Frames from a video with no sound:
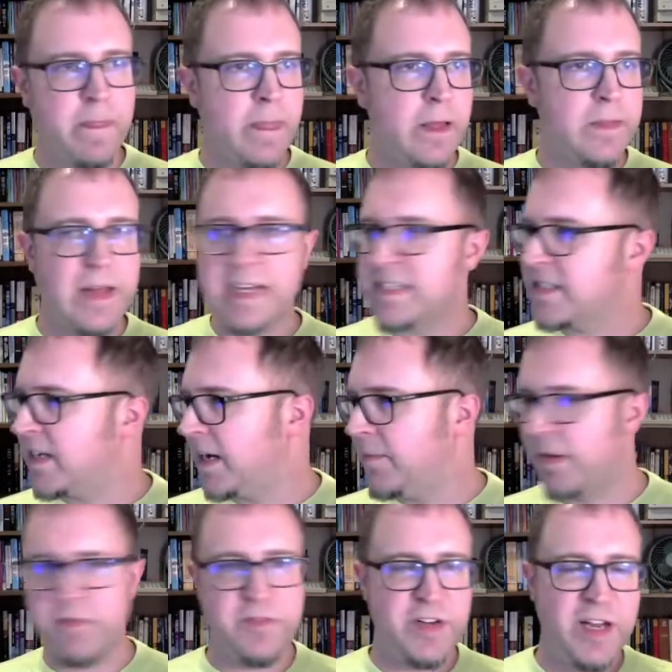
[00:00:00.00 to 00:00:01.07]
Last time, I
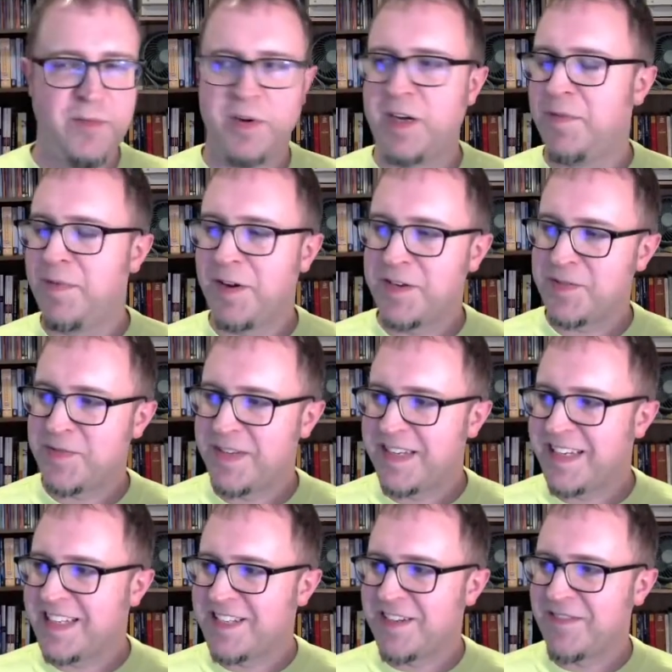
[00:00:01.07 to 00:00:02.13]
forget what components we
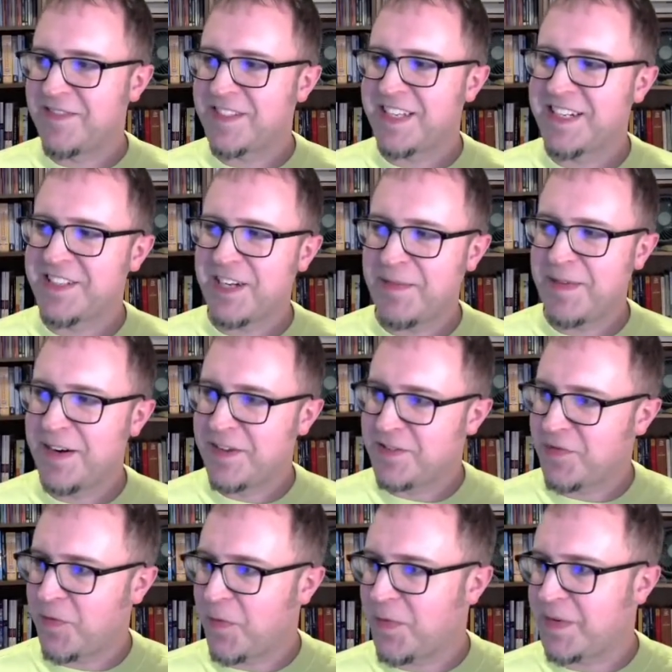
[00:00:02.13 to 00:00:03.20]
did, so I'm just going to check my notes
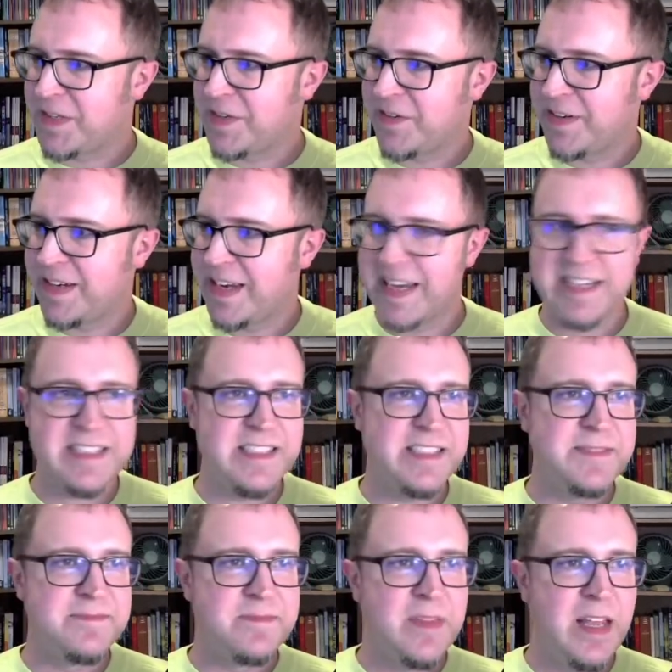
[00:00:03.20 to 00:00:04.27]
for what we're doing next.
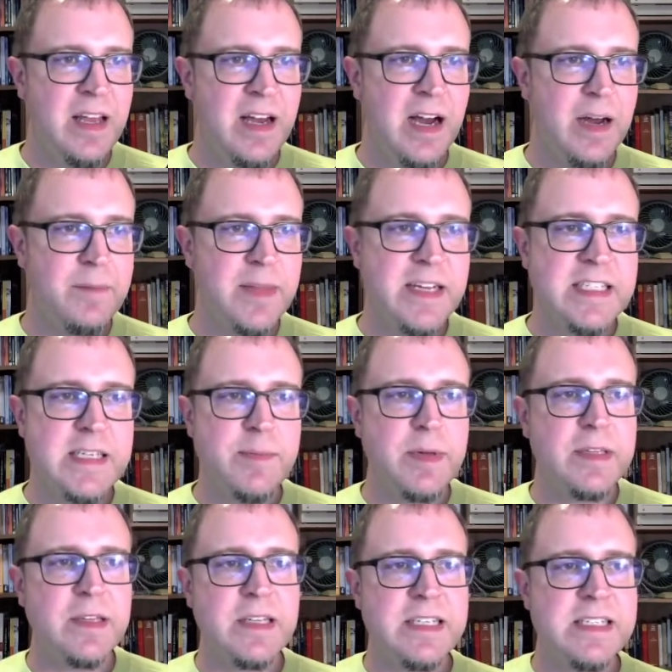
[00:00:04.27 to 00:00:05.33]
Next up on
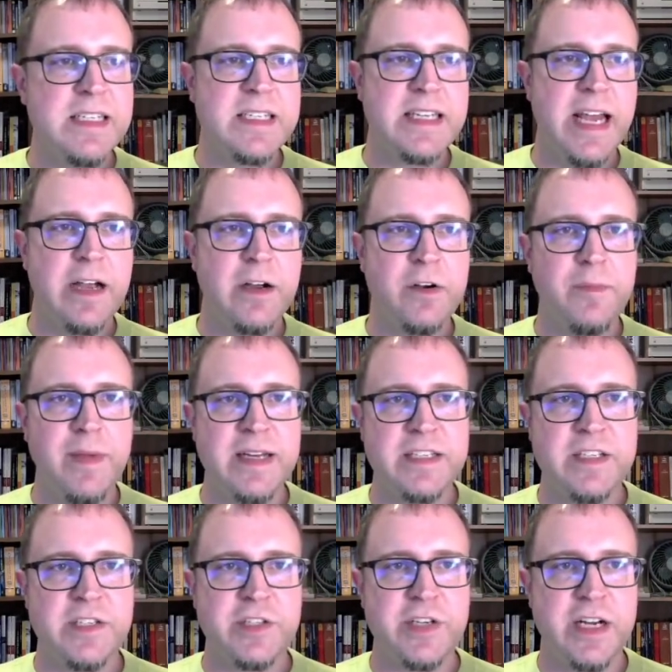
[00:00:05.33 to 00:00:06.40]
the list is
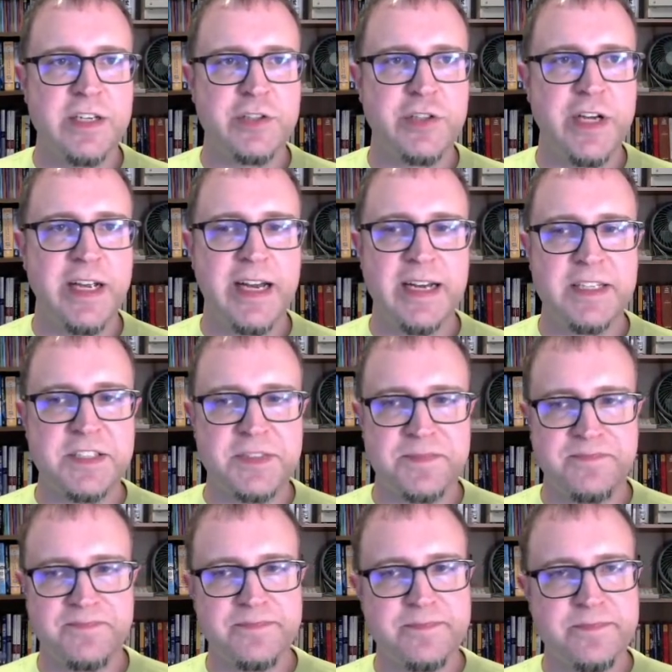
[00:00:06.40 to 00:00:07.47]
ErrorMessage.js.
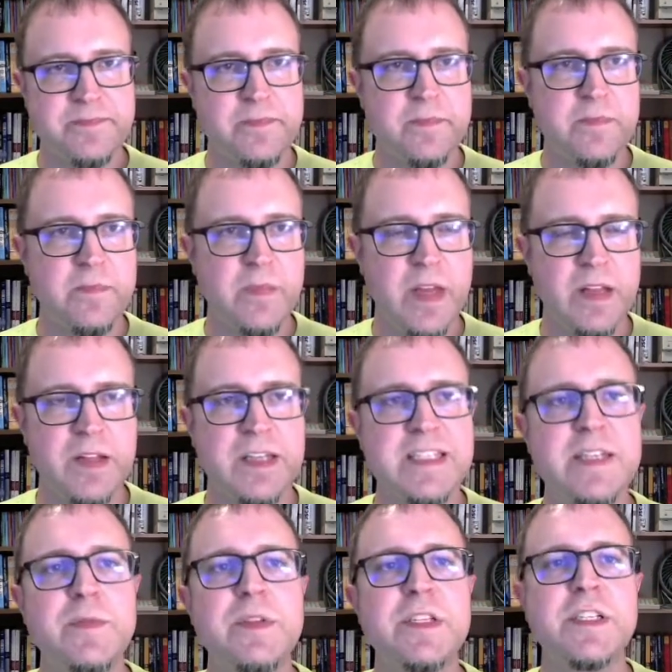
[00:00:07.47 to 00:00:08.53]
Well, let's see
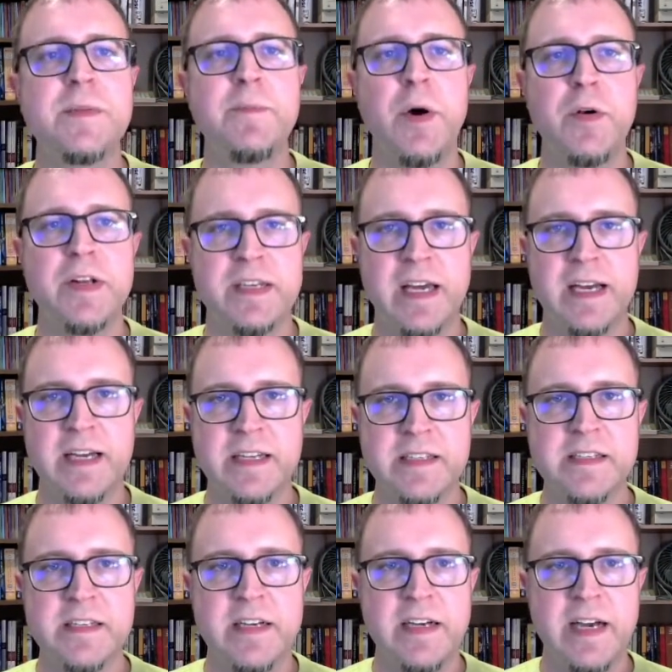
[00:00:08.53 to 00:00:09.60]
what this component does,
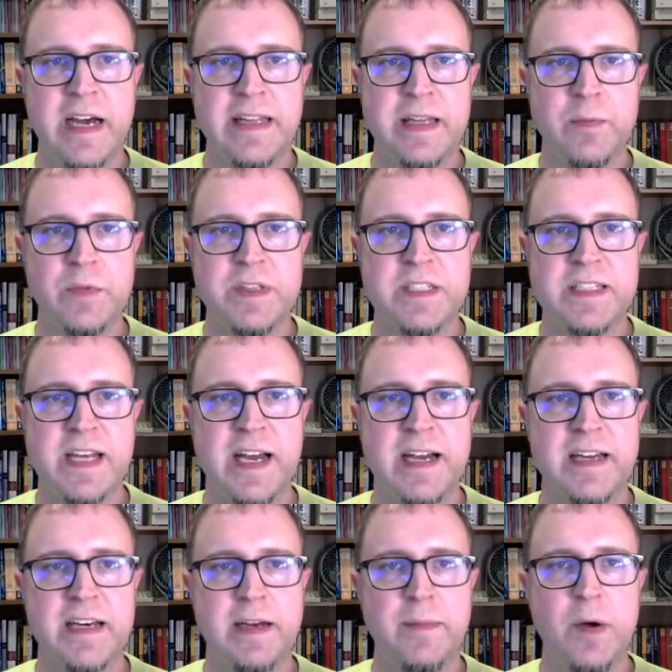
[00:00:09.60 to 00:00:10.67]
and then we'll decide
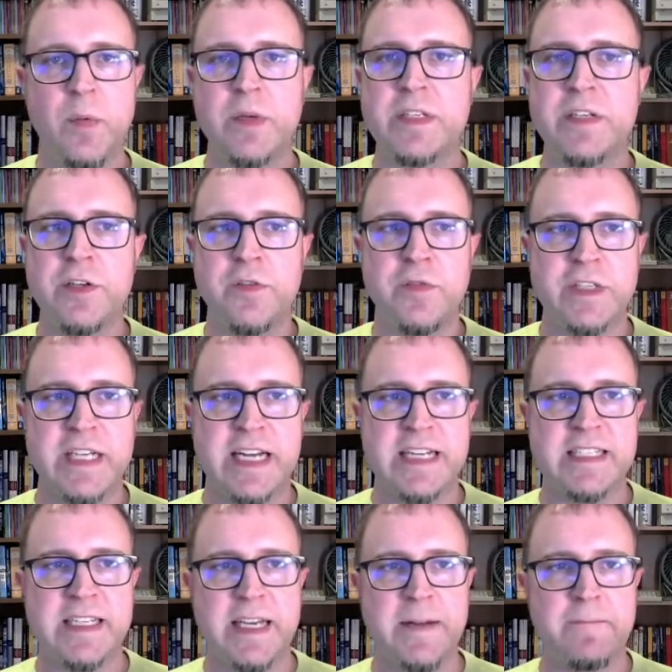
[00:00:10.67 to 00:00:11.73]
about what to do for testing it.